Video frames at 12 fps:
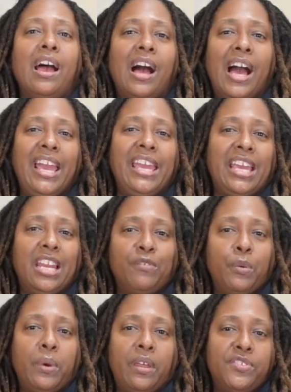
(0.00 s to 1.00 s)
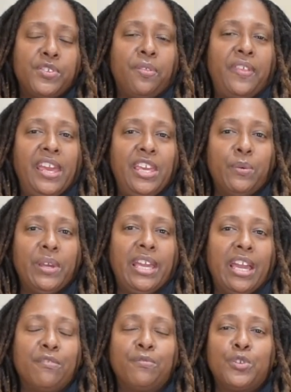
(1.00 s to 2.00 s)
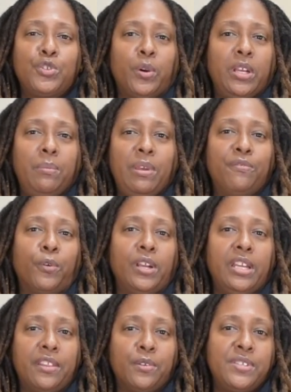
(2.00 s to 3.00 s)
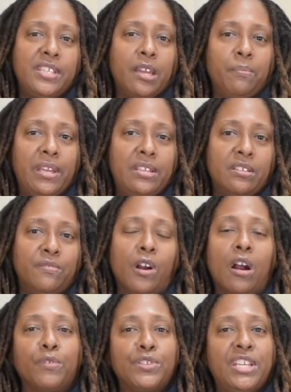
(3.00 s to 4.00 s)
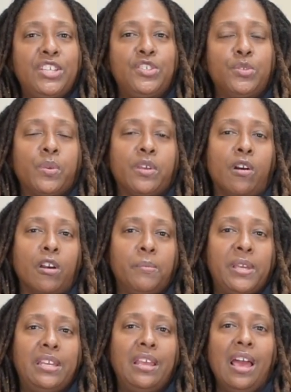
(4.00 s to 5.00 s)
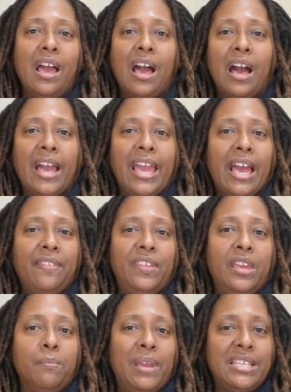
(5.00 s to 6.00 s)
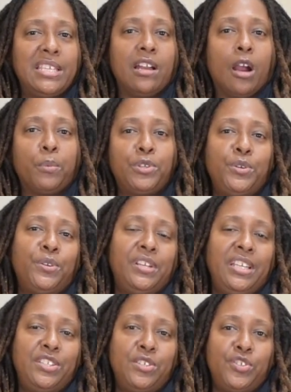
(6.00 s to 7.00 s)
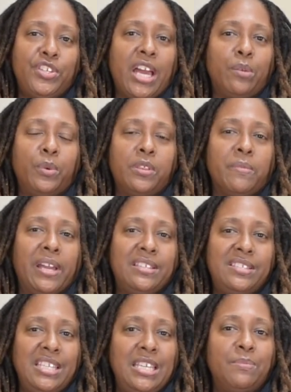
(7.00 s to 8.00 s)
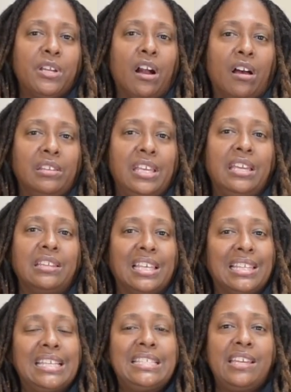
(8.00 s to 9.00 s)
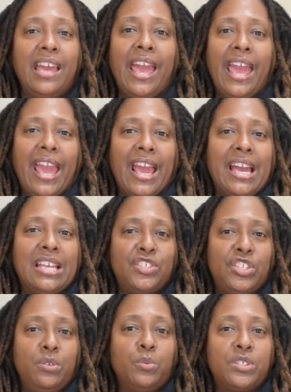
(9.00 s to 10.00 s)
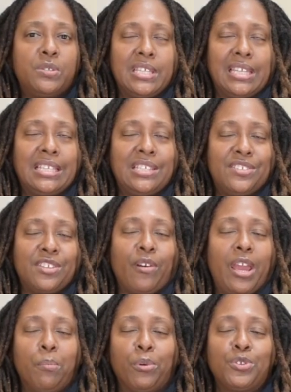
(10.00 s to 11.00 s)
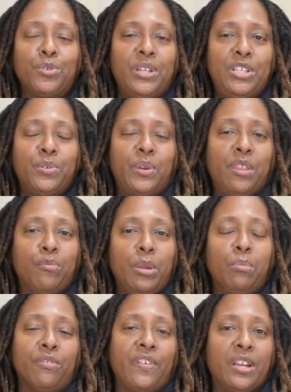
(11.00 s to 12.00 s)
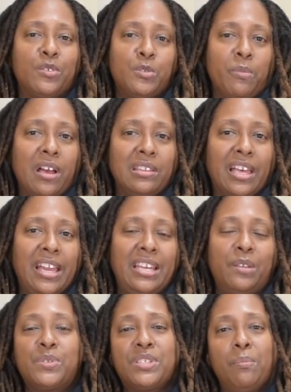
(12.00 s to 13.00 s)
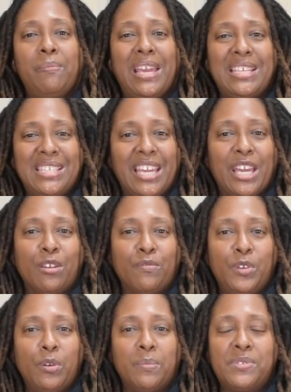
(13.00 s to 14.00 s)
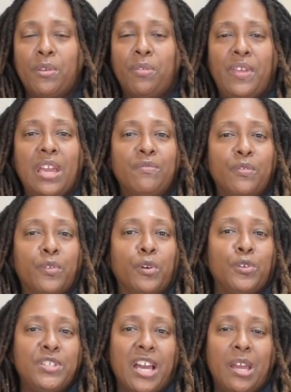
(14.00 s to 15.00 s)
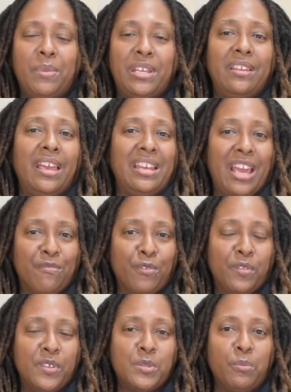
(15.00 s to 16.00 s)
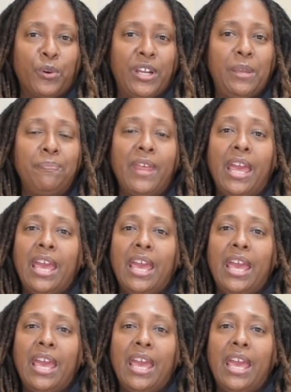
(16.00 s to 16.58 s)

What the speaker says: Hi again, everyone. So, thank you again for joining me for another segment of Conversations with Carmen. I had the amazing opportunity to chat with my esteemed colleague Lilit as she was selected as our April 2023 Provider Spotlight. It was an amazing interview. I'm so thankful for her time and effort this morning.